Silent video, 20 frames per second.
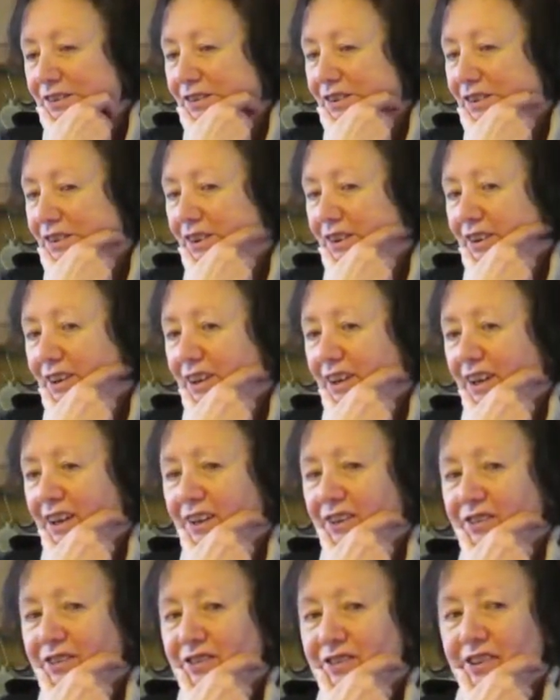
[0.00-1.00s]
to the
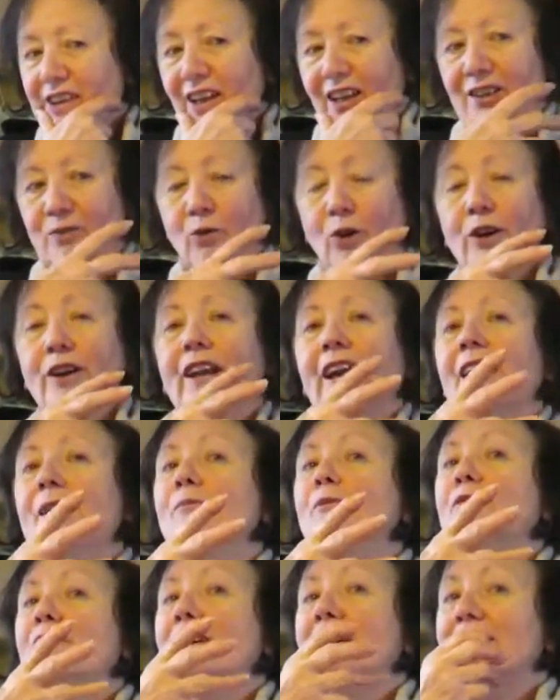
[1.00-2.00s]
east and what
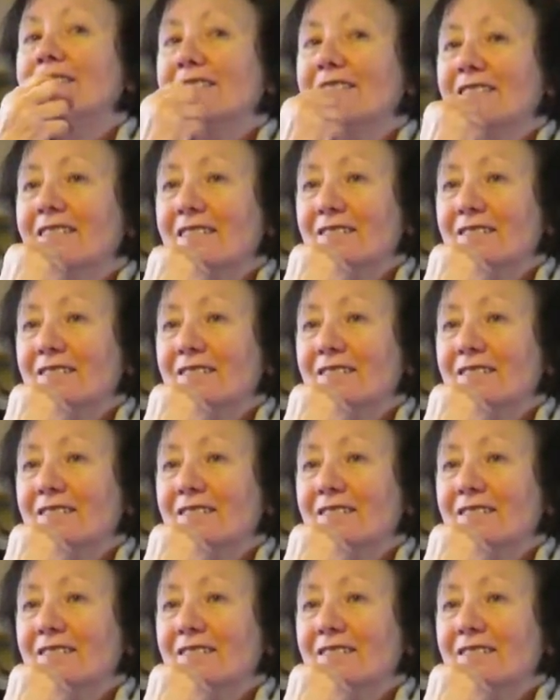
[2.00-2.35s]
came of it.